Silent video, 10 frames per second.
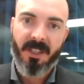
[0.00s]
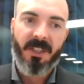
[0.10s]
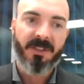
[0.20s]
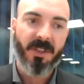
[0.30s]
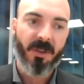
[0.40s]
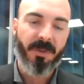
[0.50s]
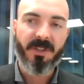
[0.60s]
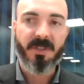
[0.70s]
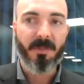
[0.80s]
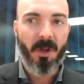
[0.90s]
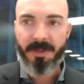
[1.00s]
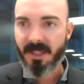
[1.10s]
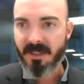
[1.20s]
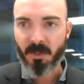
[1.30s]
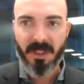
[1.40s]
So there's small
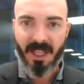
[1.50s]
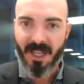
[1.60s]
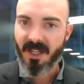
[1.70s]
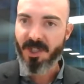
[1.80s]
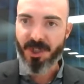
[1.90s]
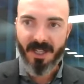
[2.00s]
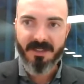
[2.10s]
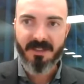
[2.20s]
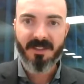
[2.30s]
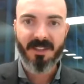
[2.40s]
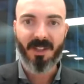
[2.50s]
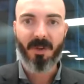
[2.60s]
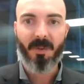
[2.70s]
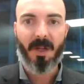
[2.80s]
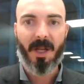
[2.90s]
things that we can adjust,
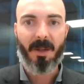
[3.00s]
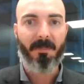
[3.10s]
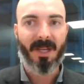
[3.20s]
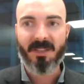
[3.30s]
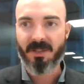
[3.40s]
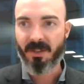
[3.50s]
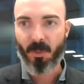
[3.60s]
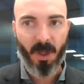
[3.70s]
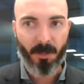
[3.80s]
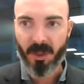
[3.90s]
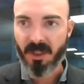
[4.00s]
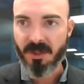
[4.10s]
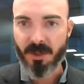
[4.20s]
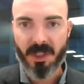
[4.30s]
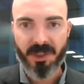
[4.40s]
based on the wellbore
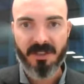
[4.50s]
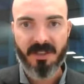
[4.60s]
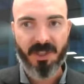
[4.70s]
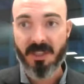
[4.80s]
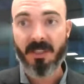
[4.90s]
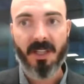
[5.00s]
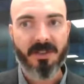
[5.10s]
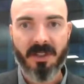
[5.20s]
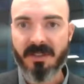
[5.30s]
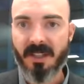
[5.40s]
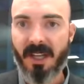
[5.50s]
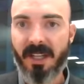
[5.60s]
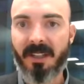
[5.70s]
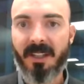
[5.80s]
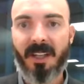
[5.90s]
construction, such as cluster
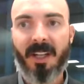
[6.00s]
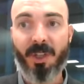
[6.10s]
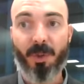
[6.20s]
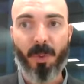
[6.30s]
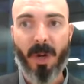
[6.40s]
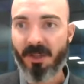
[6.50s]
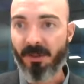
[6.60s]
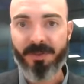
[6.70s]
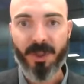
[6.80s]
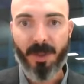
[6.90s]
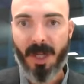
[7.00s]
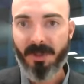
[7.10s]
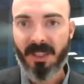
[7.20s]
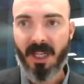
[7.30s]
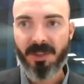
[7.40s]
design, your rate or fluid
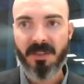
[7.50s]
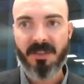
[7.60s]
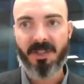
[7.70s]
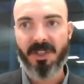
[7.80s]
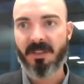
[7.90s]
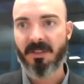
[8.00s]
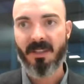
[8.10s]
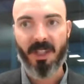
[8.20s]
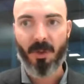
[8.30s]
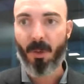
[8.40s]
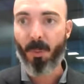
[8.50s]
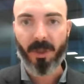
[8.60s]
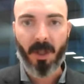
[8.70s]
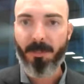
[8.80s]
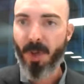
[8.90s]
application, such as a
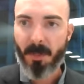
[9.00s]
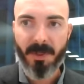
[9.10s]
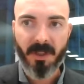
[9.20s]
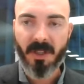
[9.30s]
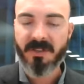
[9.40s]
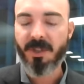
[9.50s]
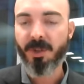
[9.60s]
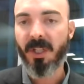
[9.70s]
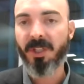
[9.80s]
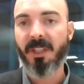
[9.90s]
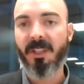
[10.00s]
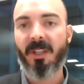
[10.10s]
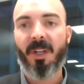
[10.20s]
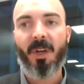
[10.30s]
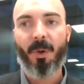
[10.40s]
working proppant concentration
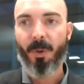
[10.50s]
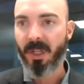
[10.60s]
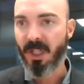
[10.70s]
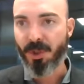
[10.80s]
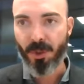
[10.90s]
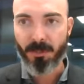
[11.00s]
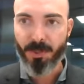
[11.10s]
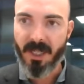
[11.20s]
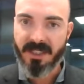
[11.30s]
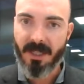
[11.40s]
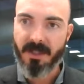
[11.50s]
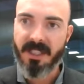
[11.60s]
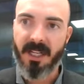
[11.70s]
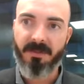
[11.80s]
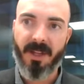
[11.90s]
or a controlled breakdown to
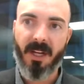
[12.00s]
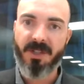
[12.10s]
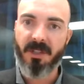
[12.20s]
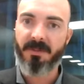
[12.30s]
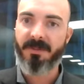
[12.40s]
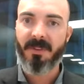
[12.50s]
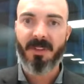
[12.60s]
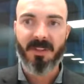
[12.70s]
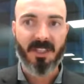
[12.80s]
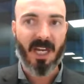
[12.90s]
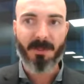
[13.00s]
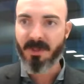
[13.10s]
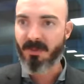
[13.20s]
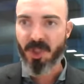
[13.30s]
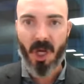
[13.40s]
take advantage of the types
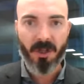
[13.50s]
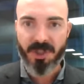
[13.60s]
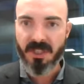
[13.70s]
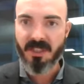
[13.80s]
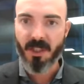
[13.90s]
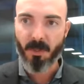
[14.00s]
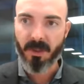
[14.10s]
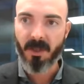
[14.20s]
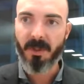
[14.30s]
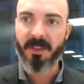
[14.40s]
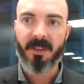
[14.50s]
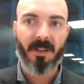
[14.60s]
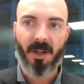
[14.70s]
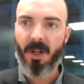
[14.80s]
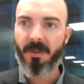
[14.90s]
of geologies that you're working with.
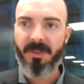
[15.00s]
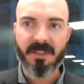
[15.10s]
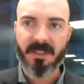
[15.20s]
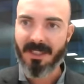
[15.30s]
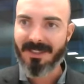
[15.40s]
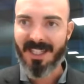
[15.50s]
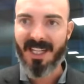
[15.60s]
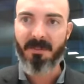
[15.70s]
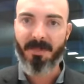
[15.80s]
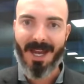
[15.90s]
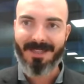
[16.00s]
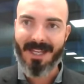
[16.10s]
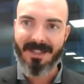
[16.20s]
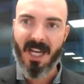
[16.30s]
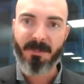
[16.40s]
All of these things can impact
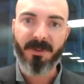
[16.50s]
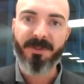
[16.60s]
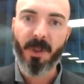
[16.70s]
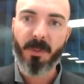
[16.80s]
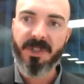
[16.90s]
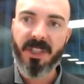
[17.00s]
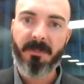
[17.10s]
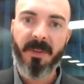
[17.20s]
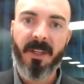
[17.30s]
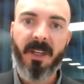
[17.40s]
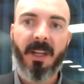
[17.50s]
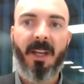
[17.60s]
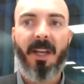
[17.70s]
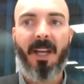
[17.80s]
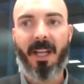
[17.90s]
that type of flow regime.
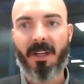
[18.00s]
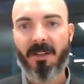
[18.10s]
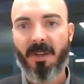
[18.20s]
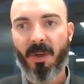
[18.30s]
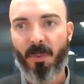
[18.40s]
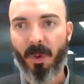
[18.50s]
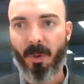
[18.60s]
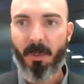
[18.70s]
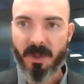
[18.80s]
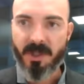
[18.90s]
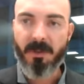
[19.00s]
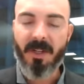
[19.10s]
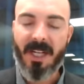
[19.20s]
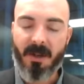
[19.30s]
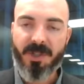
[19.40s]
And what we're doing right
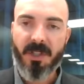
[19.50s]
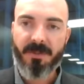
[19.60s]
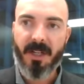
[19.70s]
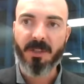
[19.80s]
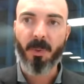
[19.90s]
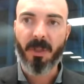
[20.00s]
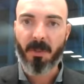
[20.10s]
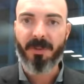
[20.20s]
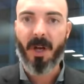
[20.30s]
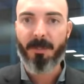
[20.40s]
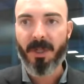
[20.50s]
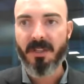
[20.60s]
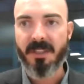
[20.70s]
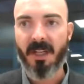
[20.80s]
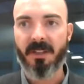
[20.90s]
now at ShearFrac is working with operators
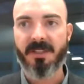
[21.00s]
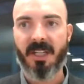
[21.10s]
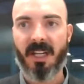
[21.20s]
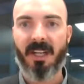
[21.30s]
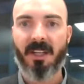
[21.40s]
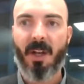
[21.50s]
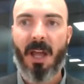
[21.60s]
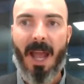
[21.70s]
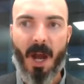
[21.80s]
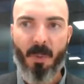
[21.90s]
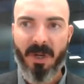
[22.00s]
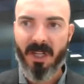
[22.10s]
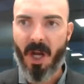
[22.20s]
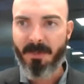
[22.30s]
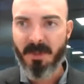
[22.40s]
to understand how we can
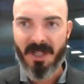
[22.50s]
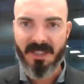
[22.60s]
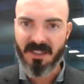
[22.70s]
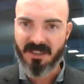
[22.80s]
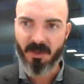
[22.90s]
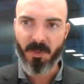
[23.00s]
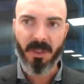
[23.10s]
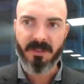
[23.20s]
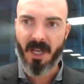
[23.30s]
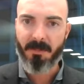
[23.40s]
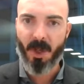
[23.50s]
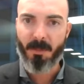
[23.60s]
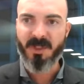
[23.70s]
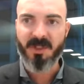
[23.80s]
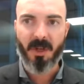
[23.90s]
optimize this in real time,
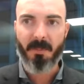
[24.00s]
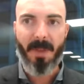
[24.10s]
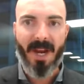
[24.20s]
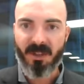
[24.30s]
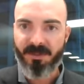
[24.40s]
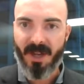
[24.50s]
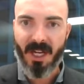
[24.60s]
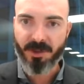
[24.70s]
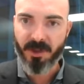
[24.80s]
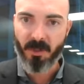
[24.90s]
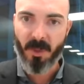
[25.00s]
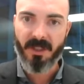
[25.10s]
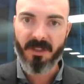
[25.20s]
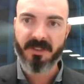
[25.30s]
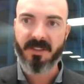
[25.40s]
almost start manufacturing
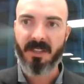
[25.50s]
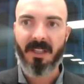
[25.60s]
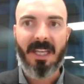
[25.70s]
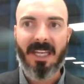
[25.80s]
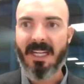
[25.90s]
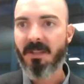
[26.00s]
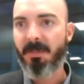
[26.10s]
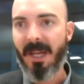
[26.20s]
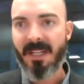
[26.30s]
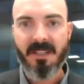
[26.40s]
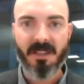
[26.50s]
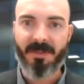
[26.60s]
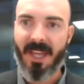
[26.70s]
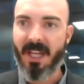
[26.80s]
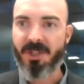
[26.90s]
wells to, independent of
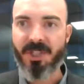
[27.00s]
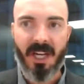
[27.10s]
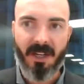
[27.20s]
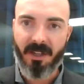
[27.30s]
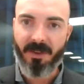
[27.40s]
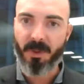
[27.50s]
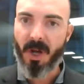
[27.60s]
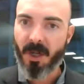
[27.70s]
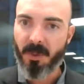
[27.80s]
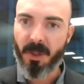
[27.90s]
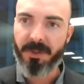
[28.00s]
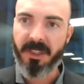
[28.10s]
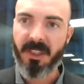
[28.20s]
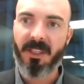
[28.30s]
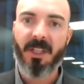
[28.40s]
the heterogeneity of the rock
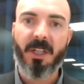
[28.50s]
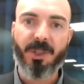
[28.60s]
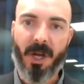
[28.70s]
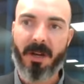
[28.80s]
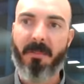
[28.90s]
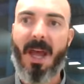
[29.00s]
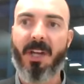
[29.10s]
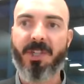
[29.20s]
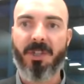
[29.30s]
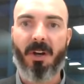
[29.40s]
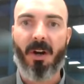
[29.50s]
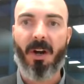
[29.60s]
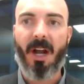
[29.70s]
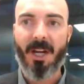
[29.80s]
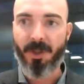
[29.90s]
quality, try to match
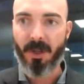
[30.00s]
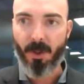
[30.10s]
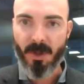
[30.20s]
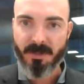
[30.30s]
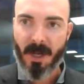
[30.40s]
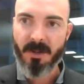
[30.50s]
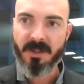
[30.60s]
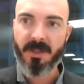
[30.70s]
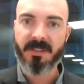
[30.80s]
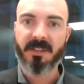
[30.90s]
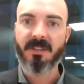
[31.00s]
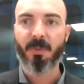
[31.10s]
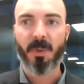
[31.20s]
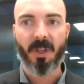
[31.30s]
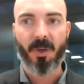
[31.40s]
our hydraulic horsepower stresses
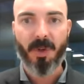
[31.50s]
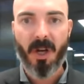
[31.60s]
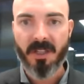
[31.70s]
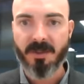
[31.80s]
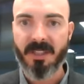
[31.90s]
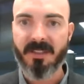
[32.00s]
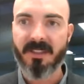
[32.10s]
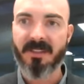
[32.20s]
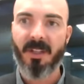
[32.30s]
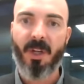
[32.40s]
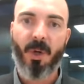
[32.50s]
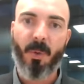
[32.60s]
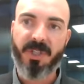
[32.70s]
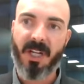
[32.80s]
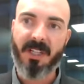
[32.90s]
with our rock stresses,
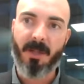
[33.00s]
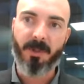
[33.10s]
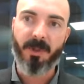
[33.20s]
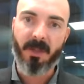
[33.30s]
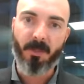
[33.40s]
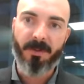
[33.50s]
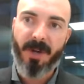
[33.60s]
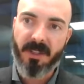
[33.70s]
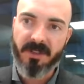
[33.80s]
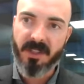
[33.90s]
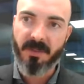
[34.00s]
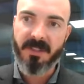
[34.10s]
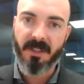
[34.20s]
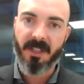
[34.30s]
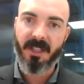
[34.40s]
which end up creating more fractured surface
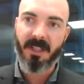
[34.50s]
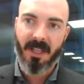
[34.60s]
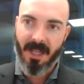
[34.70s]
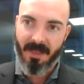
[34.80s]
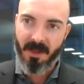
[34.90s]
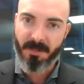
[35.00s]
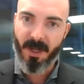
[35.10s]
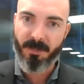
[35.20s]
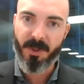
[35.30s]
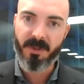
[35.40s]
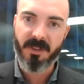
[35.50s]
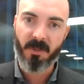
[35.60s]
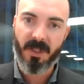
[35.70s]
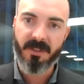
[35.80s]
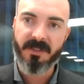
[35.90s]
area and then better producing
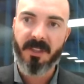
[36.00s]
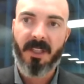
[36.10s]
wells.